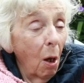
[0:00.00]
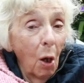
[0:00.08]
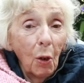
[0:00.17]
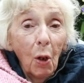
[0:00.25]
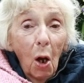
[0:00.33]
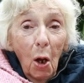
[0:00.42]

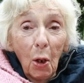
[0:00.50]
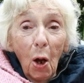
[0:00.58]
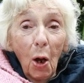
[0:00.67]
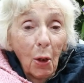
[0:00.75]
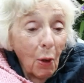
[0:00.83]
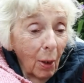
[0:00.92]

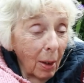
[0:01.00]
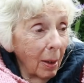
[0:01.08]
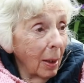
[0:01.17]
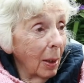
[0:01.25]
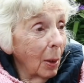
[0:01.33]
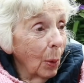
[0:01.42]
Did she know how
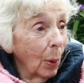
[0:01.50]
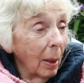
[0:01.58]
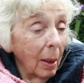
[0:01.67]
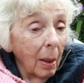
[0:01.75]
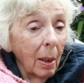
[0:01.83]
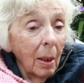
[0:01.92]
to
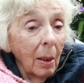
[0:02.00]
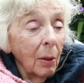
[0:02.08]
drive?